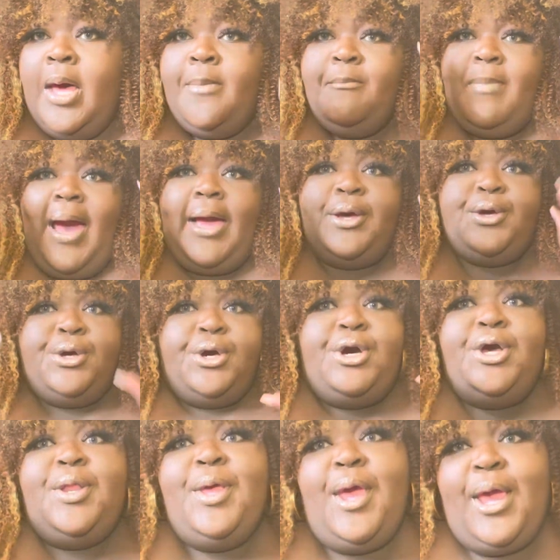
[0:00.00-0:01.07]
my
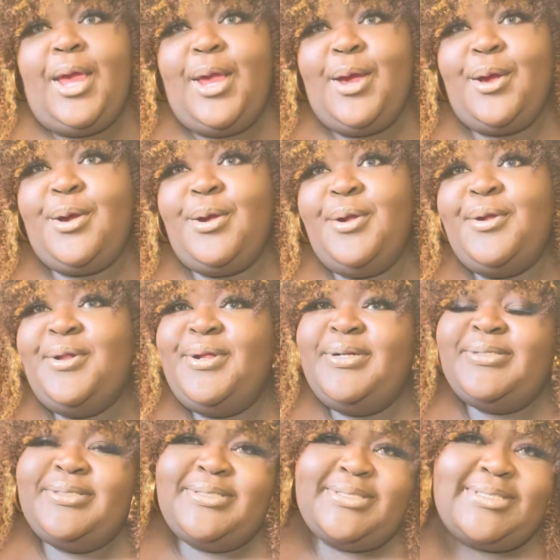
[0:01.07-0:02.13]
good hair
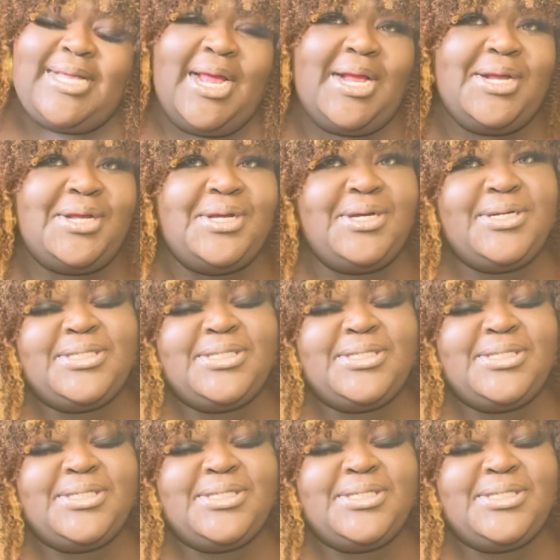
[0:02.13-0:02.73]
stay